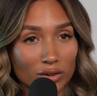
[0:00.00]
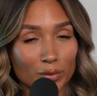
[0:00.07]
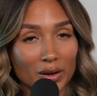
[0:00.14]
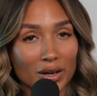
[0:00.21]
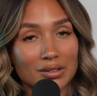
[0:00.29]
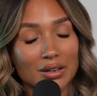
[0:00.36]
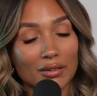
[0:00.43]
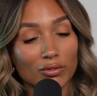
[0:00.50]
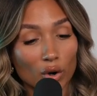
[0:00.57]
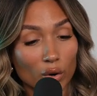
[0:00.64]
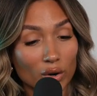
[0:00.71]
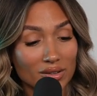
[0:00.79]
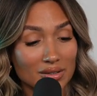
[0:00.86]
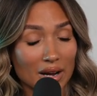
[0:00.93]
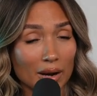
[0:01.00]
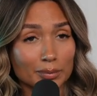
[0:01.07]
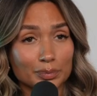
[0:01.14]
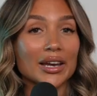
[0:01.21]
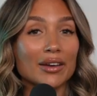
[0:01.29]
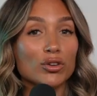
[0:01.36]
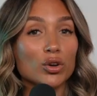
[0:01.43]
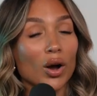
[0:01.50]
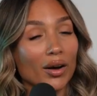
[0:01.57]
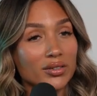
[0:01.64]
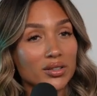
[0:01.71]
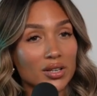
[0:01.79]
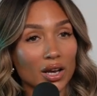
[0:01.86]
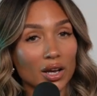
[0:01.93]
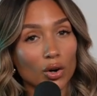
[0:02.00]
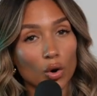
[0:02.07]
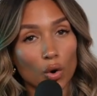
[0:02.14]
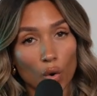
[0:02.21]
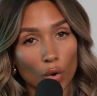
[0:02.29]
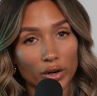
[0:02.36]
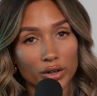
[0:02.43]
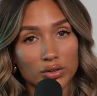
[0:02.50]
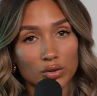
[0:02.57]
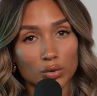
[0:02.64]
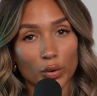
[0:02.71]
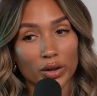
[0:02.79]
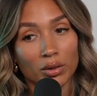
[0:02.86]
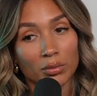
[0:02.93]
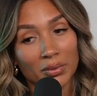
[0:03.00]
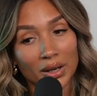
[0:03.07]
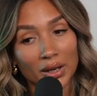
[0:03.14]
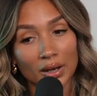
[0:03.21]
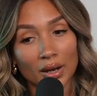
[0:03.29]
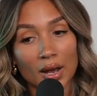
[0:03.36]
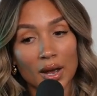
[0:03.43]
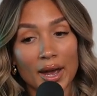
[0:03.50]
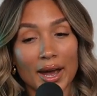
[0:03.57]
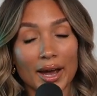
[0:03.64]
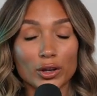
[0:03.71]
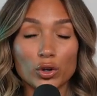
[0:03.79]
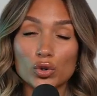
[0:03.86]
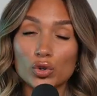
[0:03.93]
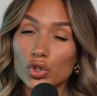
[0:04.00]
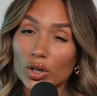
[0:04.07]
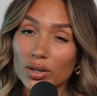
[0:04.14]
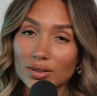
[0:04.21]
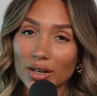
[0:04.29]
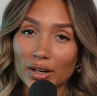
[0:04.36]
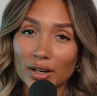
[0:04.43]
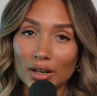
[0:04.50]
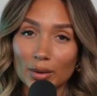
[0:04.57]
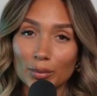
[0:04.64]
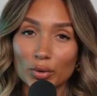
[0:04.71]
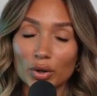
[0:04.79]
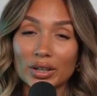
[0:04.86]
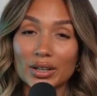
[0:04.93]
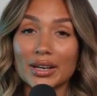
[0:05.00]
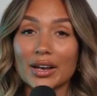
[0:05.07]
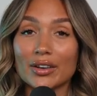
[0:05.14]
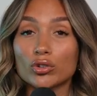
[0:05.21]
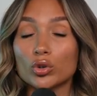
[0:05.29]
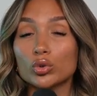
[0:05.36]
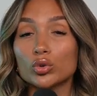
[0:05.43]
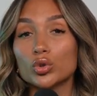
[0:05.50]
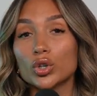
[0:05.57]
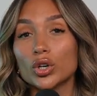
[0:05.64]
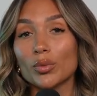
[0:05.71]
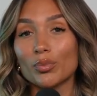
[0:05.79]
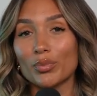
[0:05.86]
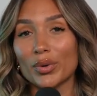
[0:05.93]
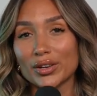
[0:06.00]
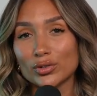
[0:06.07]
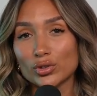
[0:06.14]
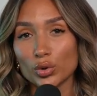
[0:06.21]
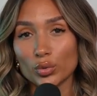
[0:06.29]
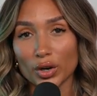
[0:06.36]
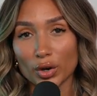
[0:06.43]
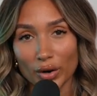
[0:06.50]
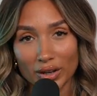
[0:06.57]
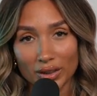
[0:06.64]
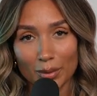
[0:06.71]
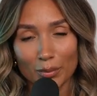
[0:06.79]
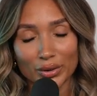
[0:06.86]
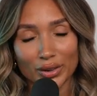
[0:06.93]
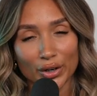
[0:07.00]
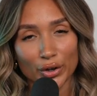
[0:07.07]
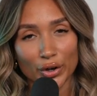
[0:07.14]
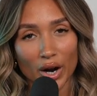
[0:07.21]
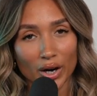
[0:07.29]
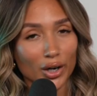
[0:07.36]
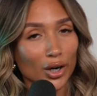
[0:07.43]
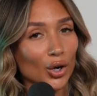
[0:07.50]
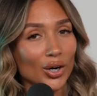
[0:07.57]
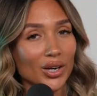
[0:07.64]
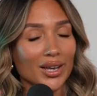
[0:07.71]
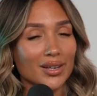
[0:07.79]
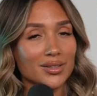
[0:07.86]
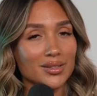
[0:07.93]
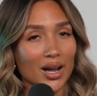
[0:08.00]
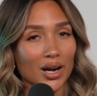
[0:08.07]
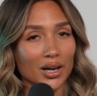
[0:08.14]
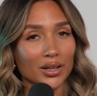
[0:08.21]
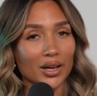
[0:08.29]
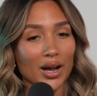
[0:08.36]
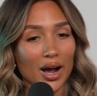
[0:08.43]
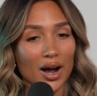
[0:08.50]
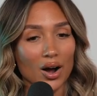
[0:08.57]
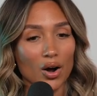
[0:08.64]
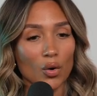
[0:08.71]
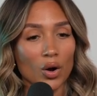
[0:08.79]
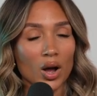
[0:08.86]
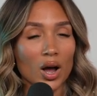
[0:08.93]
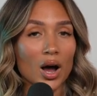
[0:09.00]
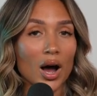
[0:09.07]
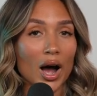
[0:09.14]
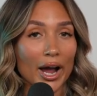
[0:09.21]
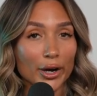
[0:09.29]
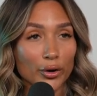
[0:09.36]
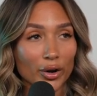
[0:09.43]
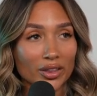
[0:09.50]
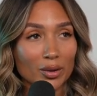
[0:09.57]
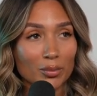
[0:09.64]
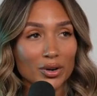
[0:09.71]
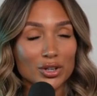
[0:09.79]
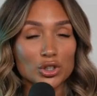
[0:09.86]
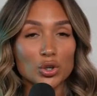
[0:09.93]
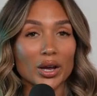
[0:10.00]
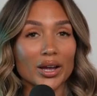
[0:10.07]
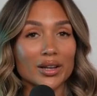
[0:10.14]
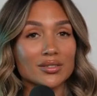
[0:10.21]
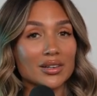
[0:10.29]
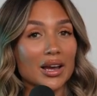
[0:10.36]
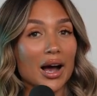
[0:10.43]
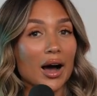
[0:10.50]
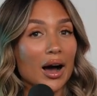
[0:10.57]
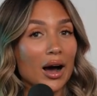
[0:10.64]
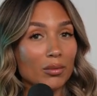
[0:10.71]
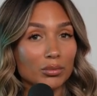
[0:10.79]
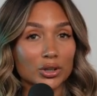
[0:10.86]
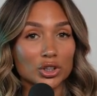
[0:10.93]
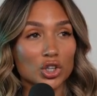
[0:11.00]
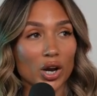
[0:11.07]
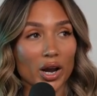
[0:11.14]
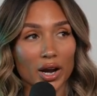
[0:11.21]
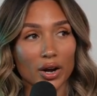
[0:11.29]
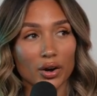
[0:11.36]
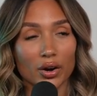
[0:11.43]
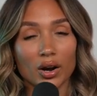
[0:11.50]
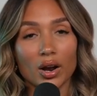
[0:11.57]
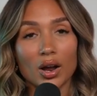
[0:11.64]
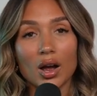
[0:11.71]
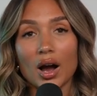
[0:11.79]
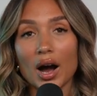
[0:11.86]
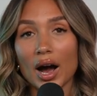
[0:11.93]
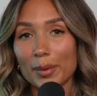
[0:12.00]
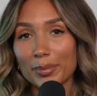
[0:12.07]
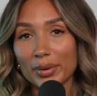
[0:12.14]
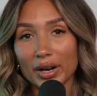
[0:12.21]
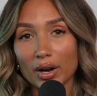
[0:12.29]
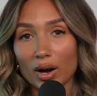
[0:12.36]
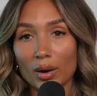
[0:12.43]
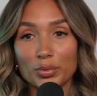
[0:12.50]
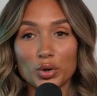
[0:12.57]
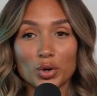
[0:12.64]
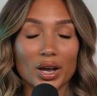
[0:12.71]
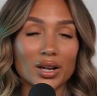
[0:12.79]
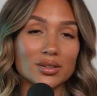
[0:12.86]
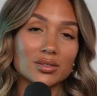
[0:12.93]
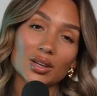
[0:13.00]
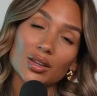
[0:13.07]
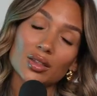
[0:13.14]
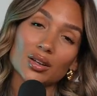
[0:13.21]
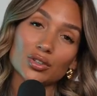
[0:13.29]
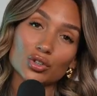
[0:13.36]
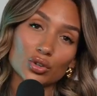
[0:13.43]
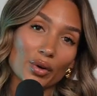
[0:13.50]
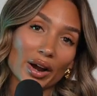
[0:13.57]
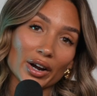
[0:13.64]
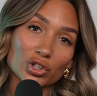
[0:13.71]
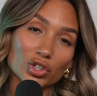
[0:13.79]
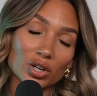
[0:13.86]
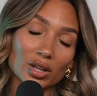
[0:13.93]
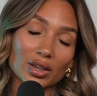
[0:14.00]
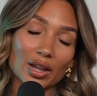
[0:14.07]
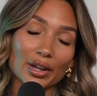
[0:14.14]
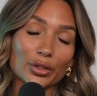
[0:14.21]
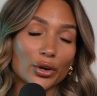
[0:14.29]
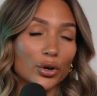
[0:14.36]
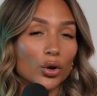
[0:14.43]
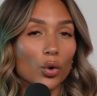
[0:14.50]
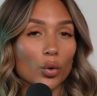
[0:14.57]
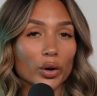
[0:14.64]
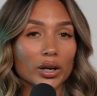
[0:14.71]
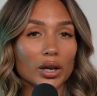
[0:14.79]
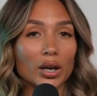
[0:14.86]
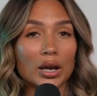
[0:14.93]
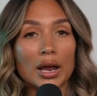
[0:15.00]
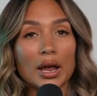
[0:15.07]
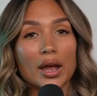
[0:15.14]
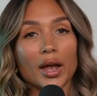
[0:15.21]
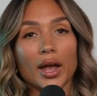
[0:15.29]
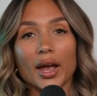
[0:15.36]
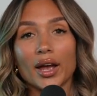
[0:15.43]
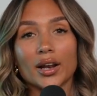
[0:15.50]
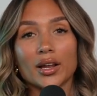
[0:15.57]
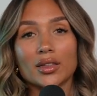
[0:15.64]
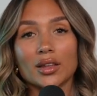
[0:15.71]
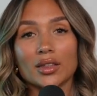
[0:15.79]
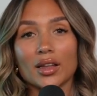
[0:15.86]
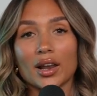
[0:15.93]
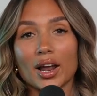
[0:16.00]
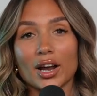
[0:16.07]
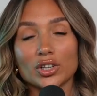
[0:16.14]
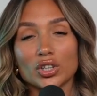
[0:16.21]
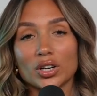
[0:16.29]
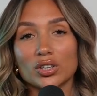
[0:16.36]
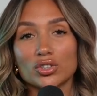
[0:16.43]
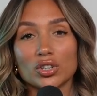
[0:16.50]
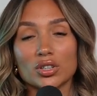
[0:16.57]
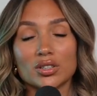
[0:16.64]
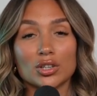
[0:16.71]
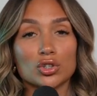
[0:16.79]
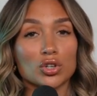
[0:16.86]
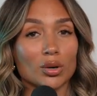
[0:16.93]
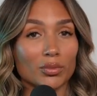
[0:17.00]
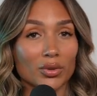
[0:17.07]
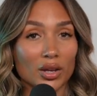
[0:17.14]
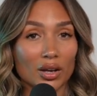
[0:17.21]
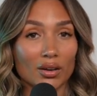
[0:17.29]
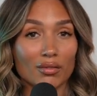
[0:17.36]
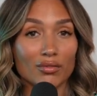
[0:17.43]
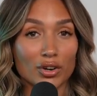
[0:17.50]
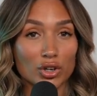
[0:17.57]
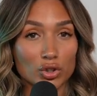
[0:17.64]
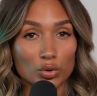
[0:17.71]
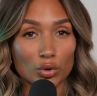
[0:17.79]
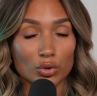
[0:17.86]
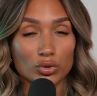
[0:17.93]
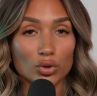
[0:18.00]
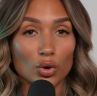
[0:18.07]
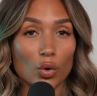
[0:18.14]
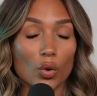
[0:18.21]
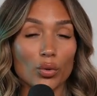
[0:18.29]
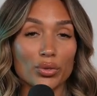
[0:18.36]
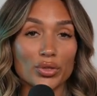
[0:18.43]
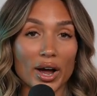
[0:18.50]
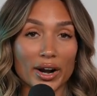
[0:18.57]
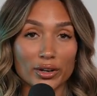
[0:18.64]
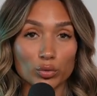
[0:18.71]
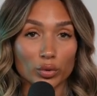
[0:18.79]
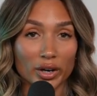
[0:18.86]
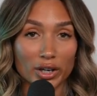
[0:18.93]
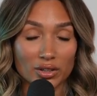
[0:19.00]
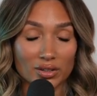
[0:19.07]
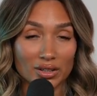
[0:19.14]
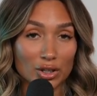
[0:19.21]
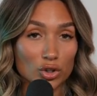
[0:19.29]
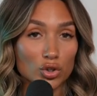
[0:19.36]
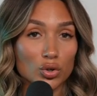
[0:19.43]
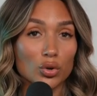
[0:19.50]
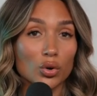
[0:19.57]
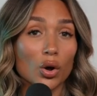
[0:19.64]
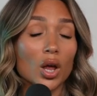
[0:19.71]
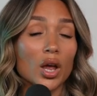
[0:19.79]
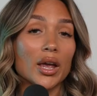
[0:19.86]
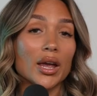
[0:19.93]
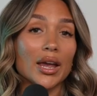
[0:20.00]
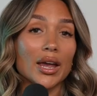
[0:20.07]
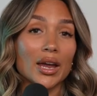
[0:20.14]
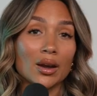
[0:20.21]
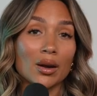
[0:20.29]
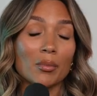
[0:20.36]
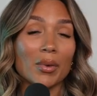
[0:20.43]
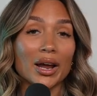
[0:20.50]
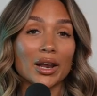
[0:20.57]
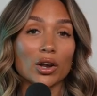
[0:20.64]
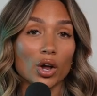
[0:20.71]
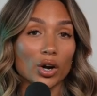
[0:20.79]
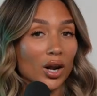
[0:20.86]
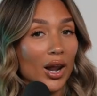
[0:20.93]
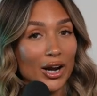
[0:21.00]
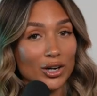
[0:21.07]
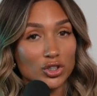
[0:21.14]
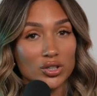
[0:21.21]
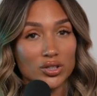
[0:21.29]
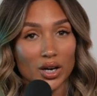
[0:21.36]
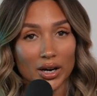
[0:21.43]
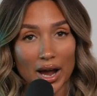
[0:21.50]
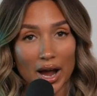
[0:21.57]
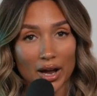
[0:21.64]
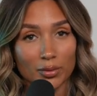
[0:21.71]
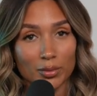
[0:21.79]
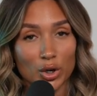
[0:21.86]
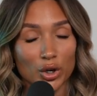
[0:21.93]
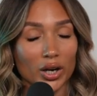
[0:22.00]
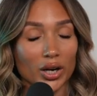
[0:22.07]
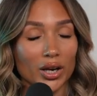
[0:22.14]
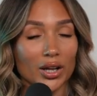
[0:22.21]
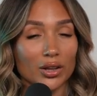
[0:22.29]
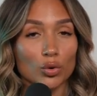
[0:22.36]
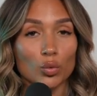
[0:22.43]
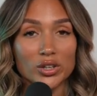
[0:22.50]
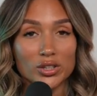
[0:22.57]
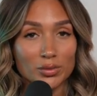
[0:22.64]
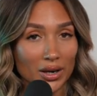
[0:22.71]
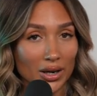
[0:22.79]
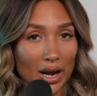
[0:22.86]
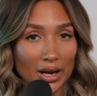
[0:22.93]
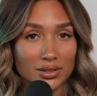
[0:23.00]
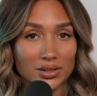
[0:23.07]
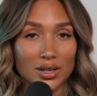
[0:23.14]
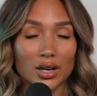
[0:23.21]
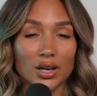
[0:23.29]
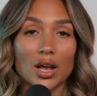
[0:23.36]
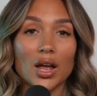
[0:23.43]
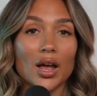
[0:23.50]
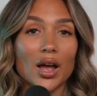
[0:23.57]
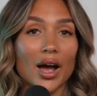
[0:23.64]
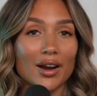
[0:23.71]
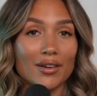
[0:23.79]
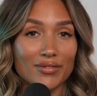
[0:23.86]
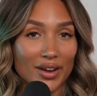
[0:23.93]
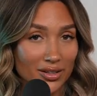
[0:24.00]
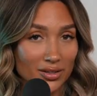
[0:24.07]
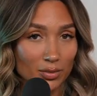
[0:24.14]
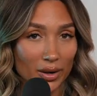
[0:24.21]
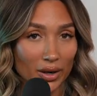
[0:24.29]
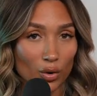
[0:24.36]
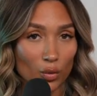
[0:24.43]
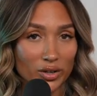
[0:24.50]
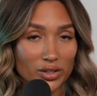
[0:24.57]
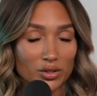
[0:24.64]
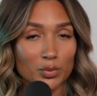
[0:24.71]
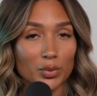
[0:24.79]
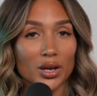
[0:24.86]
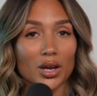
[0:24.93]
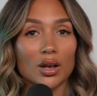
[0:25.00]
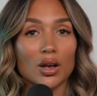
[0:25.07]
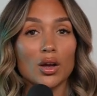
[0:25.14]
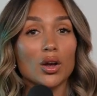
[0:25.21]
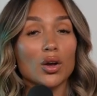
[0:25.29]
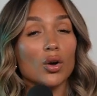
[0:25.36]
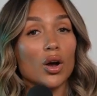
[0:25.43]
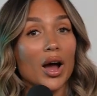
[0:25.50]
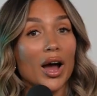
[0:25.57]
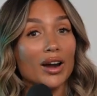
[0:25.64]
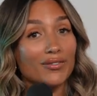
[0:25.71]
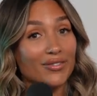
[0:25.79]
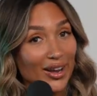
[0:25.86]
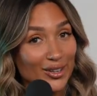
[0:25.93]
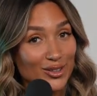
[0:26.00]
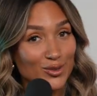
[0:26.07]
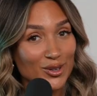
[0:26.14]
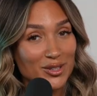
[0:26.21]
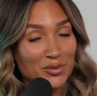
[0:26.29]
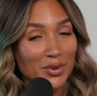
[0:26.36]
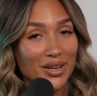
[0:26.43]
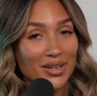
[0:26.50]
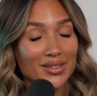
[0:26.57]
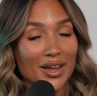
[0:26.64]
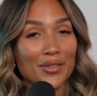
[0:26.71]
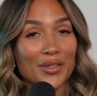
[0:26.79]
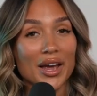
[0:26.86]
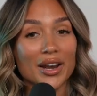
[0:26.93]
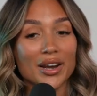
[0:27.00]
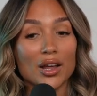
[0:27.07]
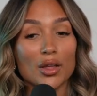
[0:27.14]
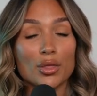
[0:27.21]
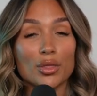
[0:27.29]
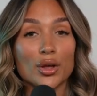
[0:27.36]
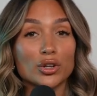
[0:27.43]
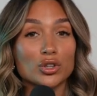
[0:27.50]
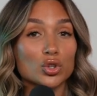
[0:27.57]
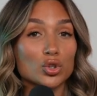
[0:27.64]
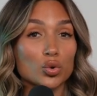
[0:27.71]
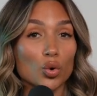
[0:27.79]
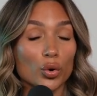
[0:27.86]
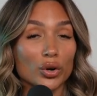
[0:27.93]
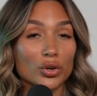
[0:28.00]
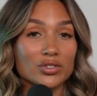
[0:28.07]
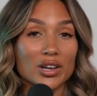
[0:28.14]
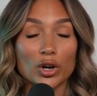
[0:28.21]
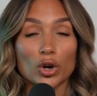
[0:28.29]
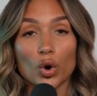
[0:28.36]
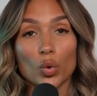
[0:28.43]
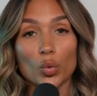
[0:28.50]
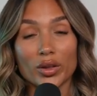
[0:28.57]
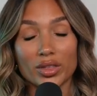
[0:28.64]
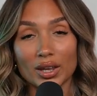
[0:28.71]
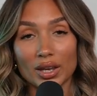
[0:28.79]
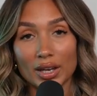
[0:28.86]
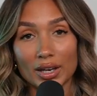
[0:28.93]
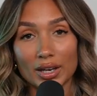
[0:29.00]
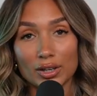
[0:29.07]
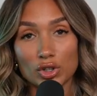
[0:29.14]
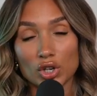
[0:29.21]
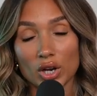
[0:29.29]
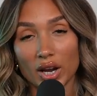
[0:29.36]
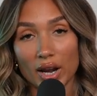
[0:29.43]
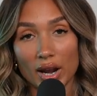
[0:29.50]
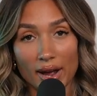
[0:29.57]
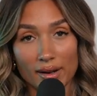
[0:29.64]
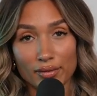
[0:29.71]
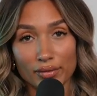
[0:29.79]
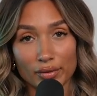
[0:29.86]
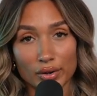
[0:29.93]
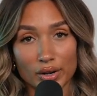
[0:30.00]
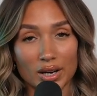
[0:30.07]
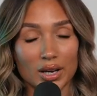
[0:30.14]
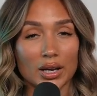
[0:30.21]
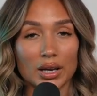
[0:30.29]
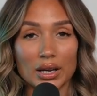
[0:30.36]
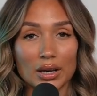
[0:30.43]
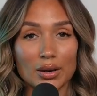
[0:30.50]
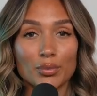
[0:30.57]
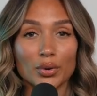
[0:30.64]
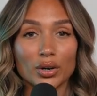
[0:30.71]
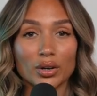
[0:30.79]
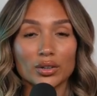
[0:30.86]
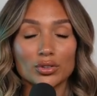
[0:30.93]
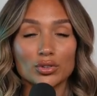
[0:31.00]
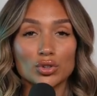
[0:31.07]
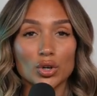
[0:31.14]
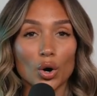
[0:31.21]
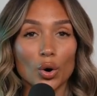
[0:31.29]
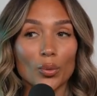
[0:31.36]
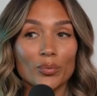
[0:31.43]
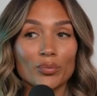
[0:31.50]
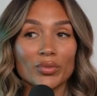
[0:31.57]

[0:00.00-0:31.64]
Because I've noticed that if you haven't taken a course with me and you just get an ebook, yes, you'll do your best to recreate them, but they're not going to look exactly how I create them, because you can't see how much hair I pick up, you can't see the direction that they're going in, and I think that lashing is just extremely visual. So that is what I teach you in my Lanna Lashes Academy. You're going to get the Wispy Classic, Advanced Mega Wispy, Advanced Wispies, and then the tutorials that go with each and every ebook. So